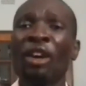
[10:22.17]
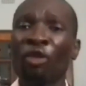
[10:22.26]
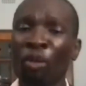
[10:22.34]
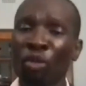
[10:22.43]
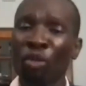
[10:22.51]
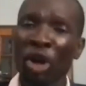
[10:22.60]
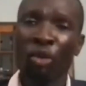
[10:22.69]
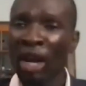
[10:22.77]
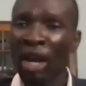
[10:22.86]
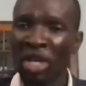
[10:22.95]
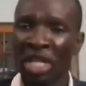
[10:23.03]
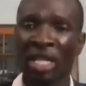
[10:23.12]
from what,
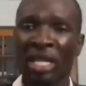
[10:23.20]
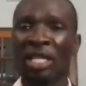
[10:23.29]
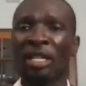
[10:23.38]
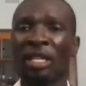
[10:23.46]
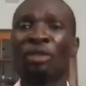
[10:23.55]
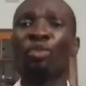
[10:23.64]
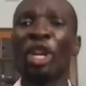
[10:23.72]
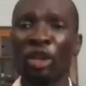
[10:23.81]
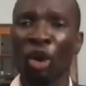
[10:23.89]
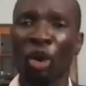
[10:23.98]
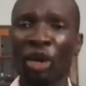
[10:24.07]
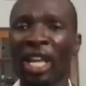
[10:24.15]
where we're sitting, we
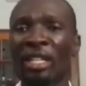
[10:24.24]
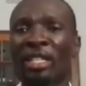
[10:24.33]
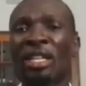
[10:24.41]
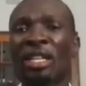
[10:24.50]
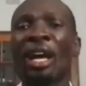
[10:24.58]
know that